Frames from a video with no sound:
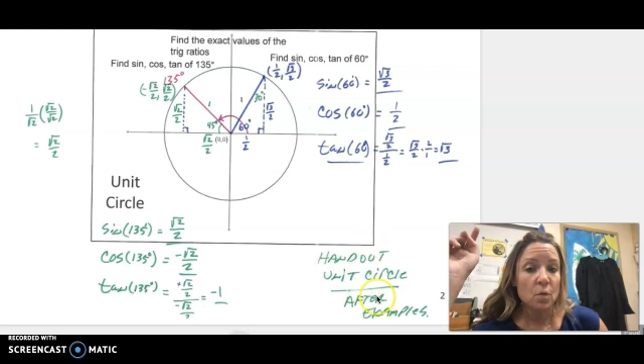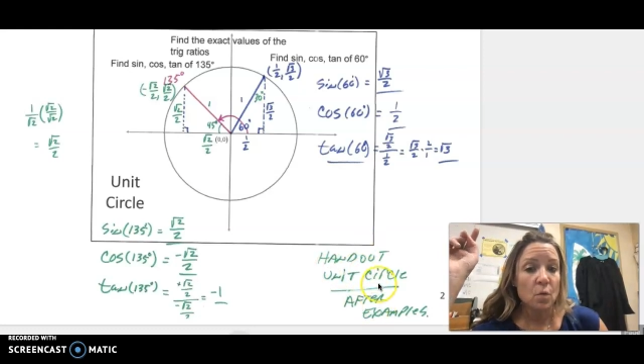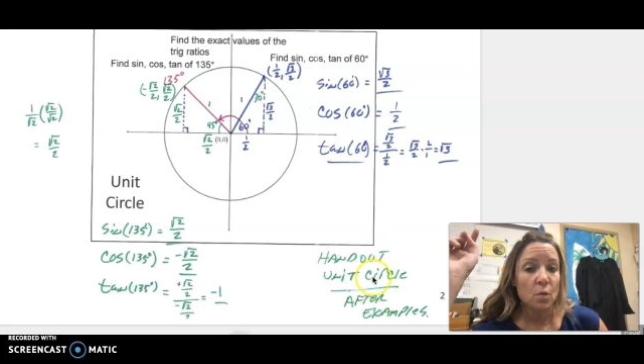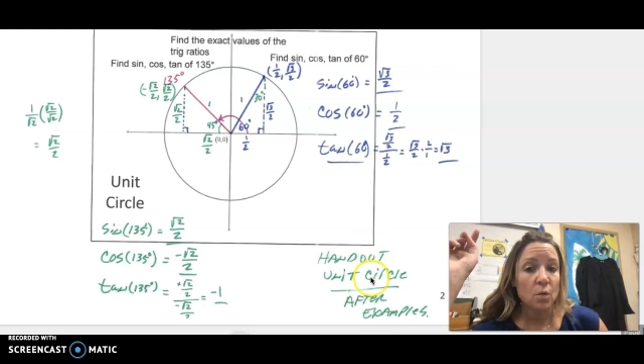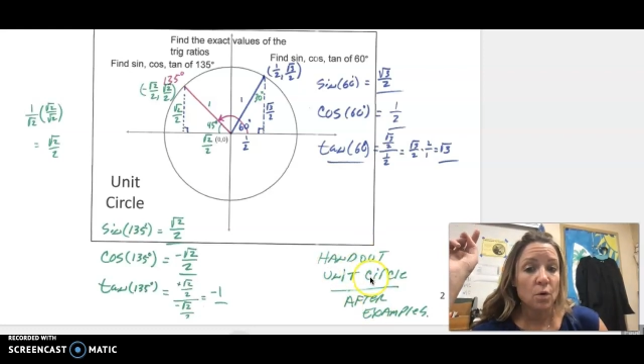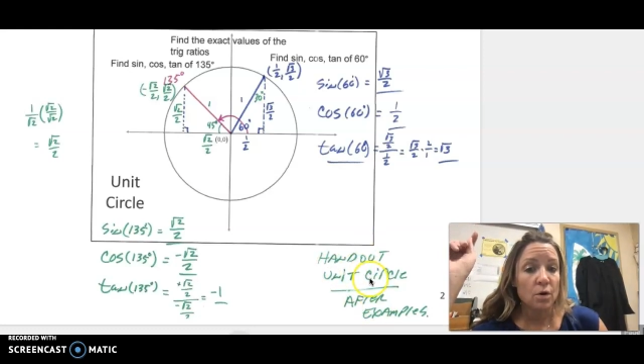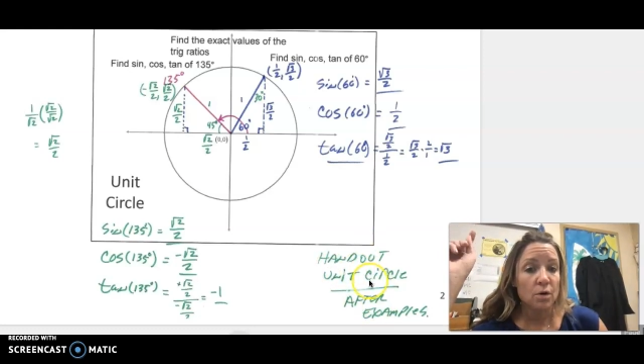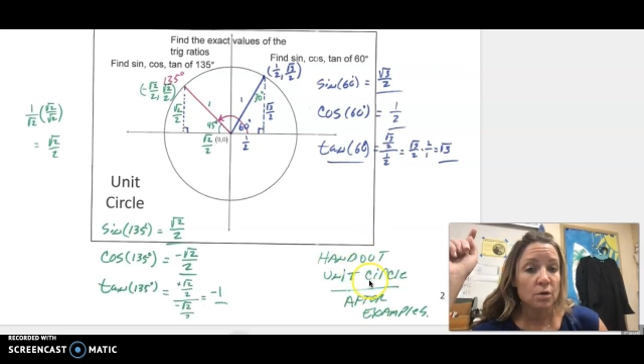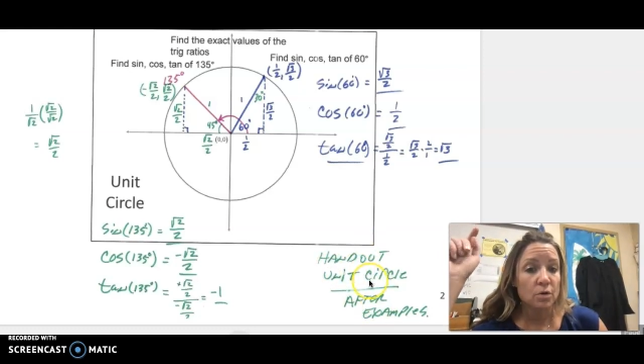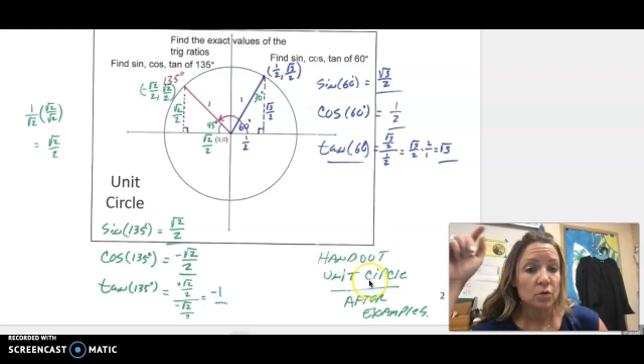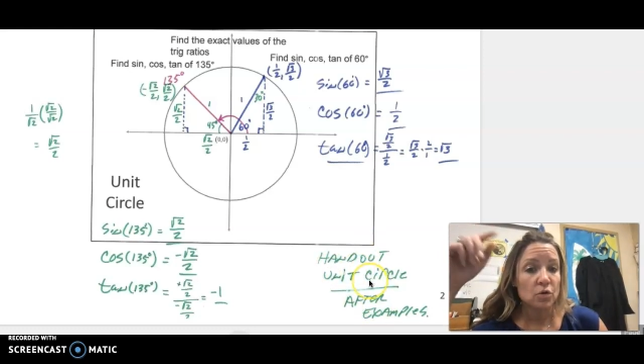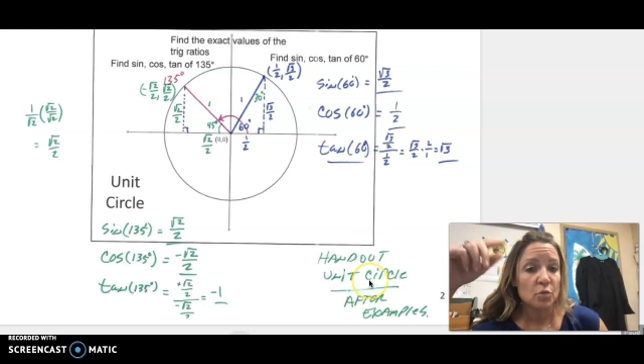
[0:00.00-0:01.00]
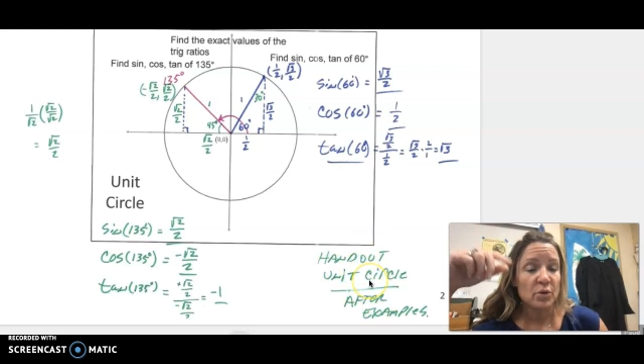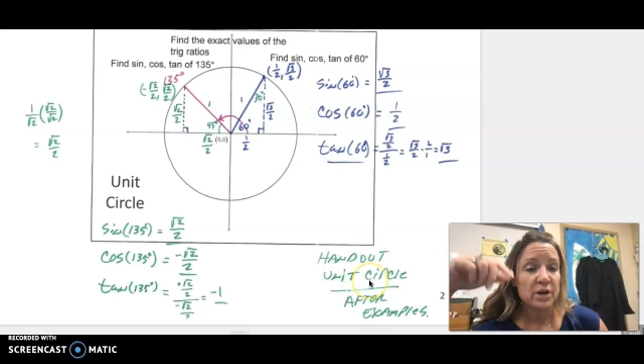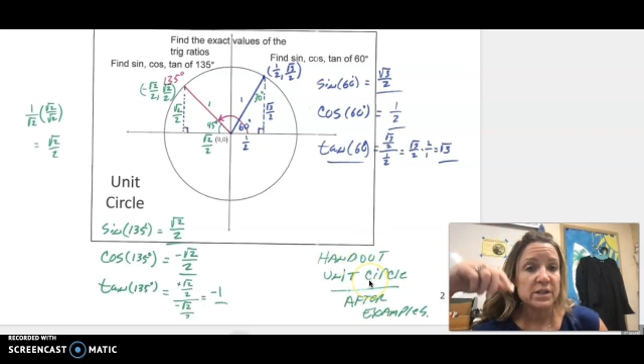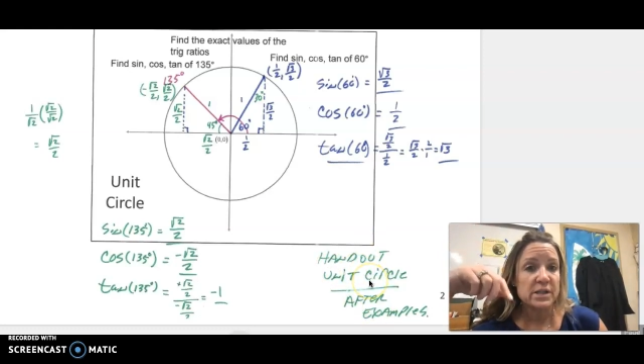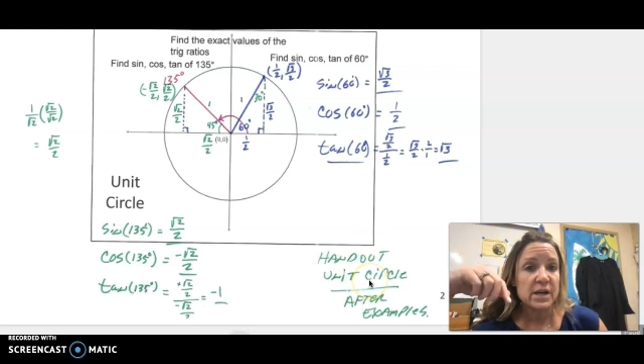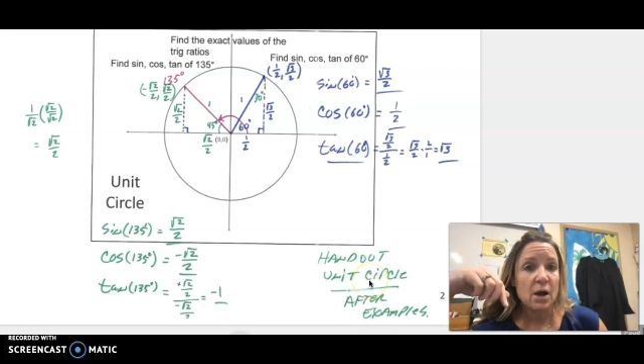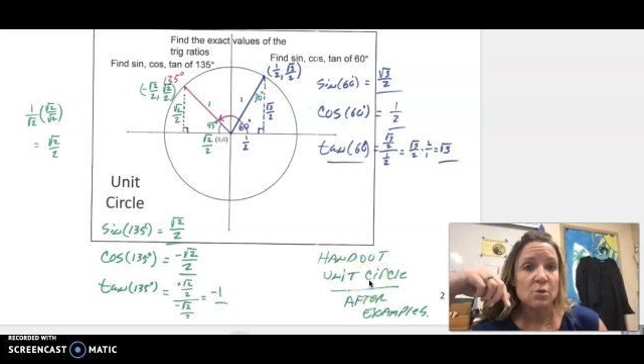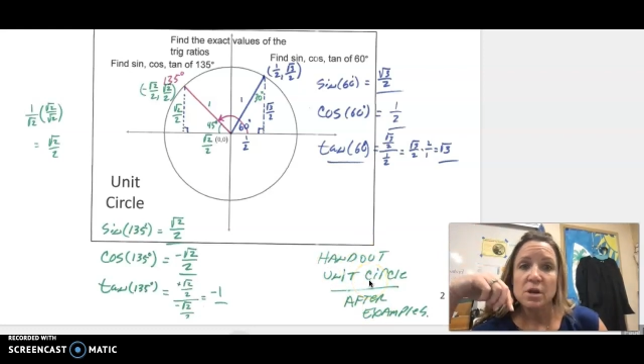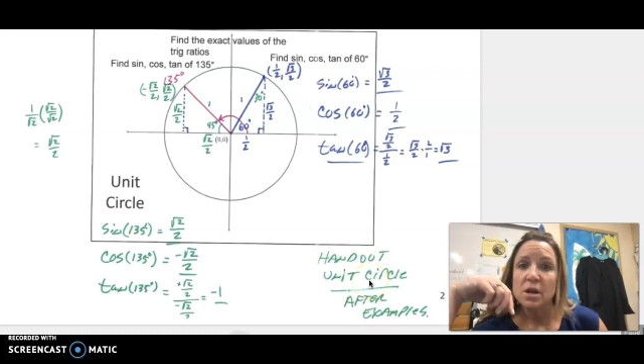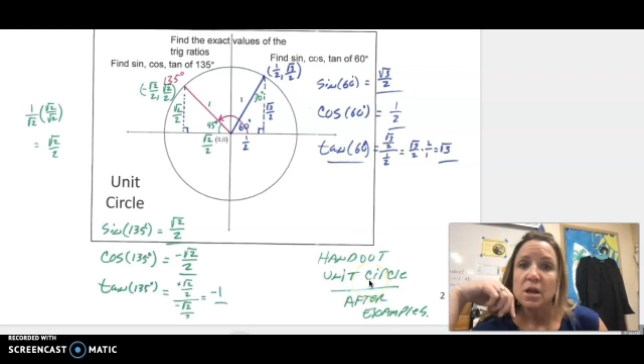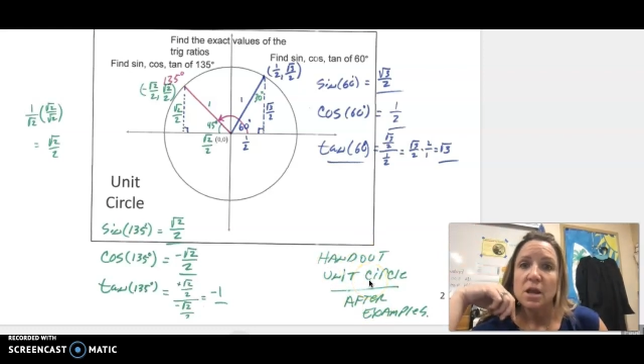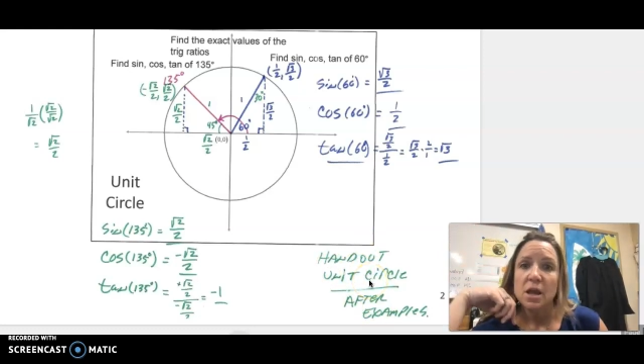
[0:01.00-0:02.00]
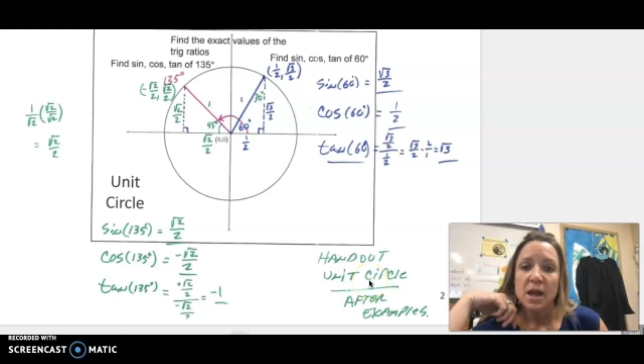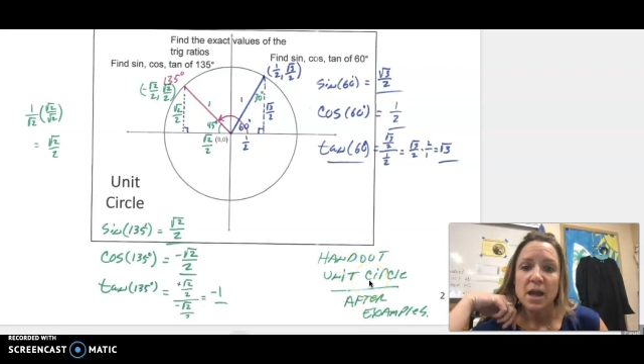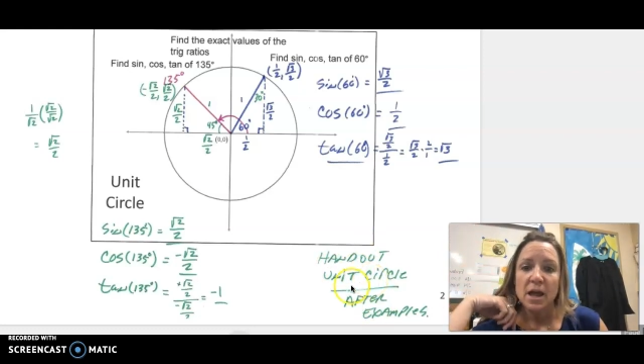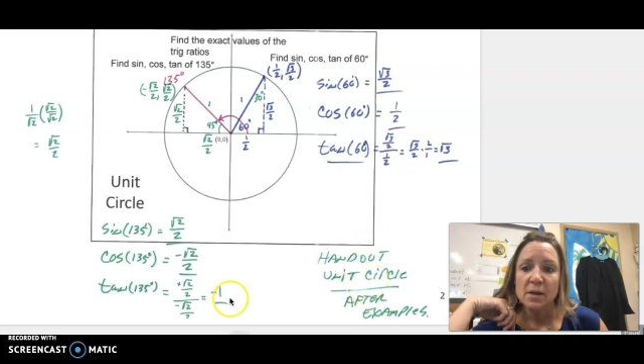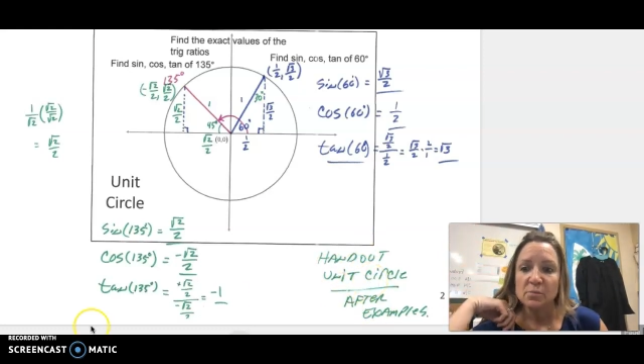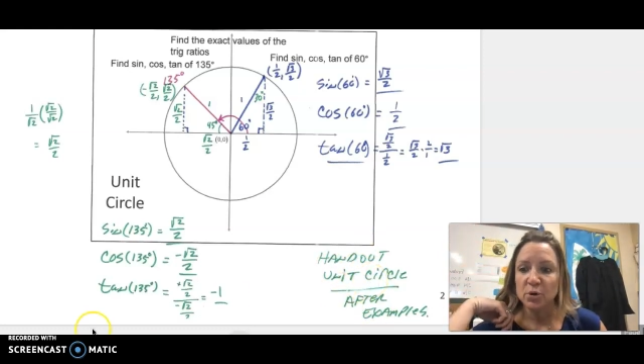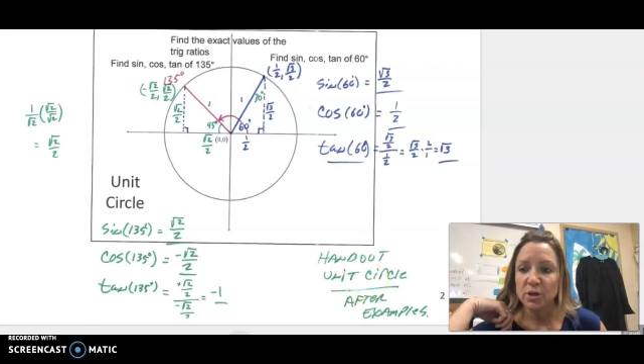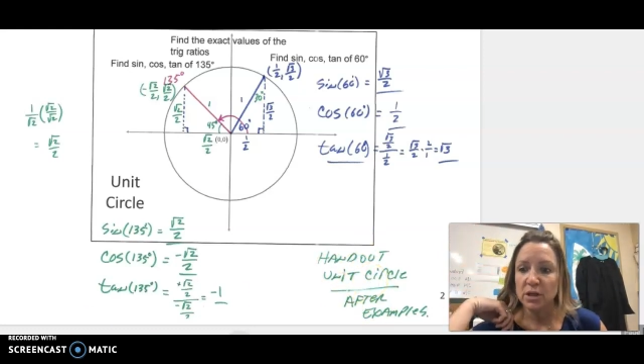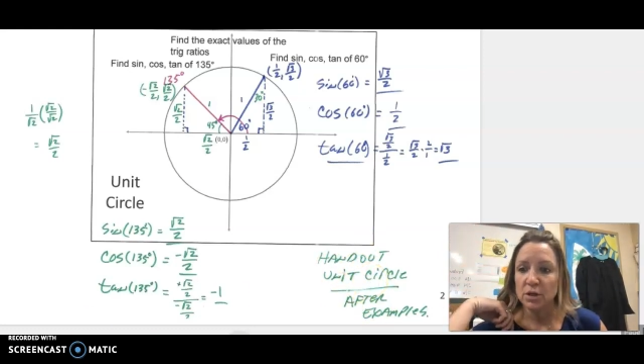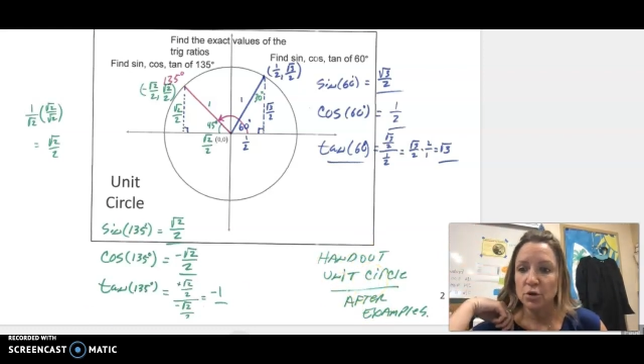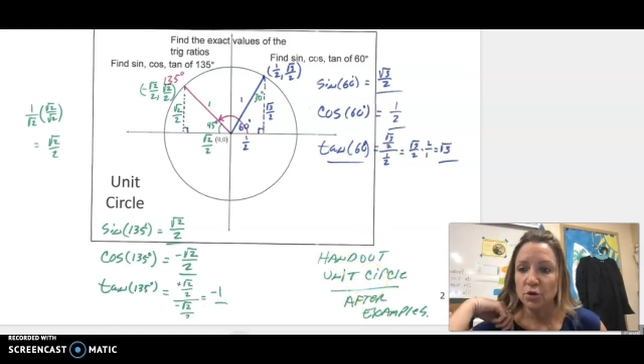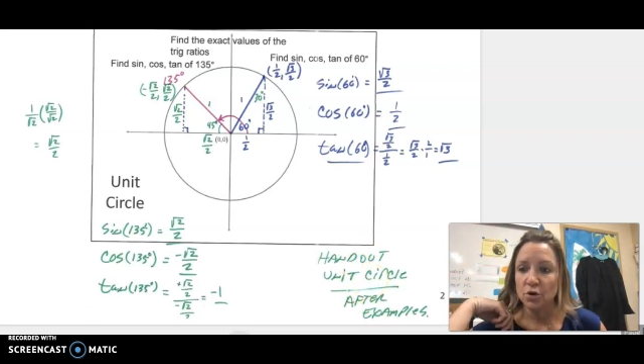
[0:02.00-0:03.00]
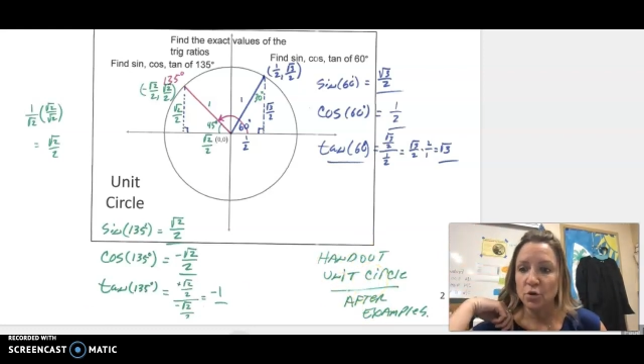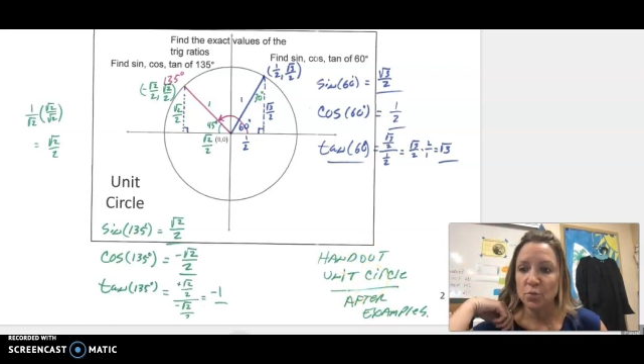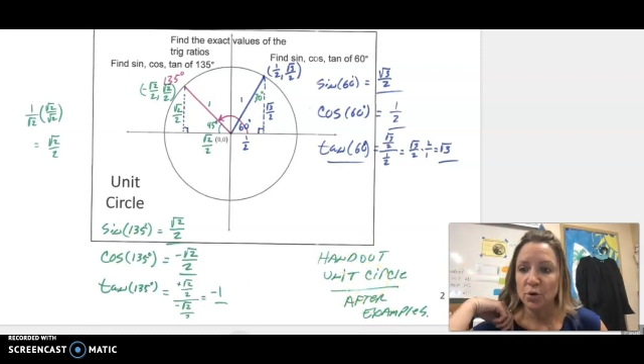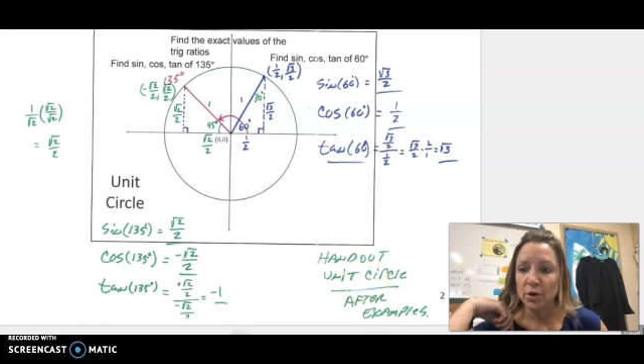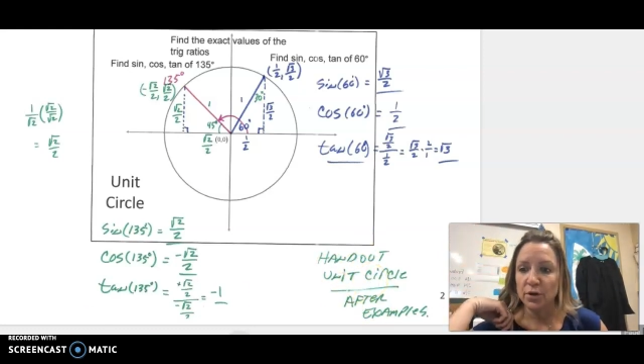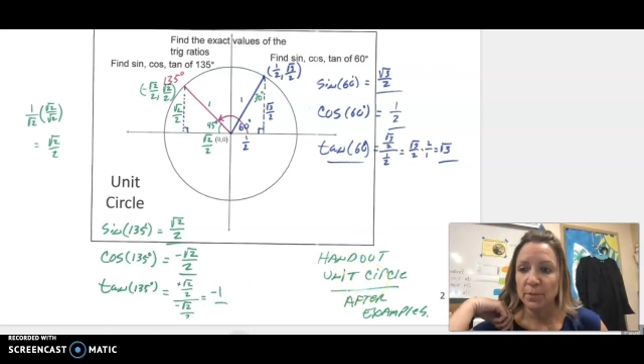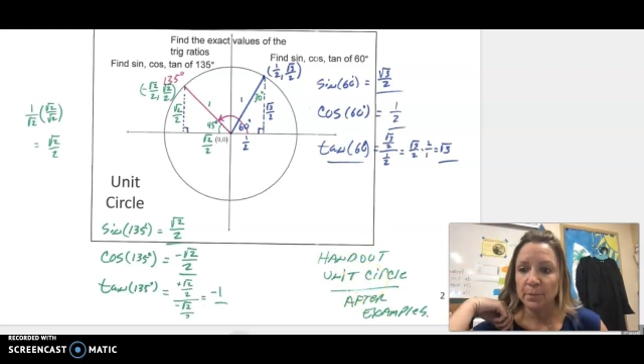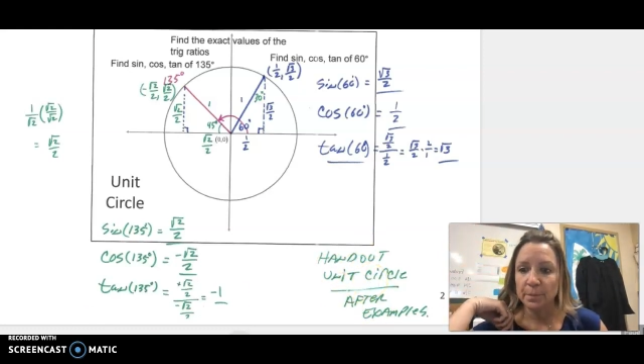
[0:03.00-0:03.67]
or you print it out and put it in your notebook.